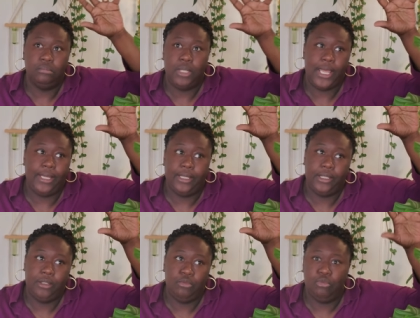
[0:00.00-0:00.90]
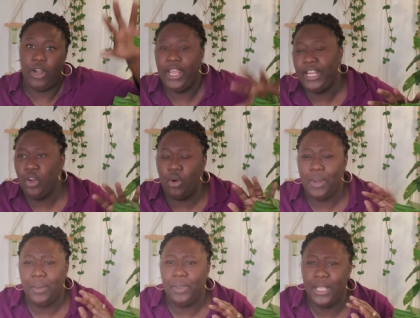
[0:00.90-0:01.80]
like raining on
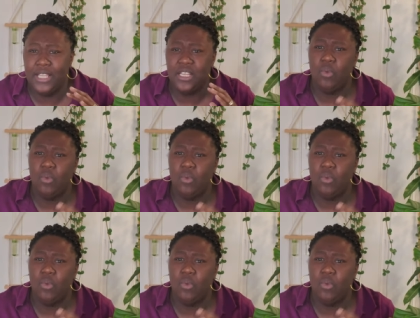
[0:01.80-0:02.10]
my plants.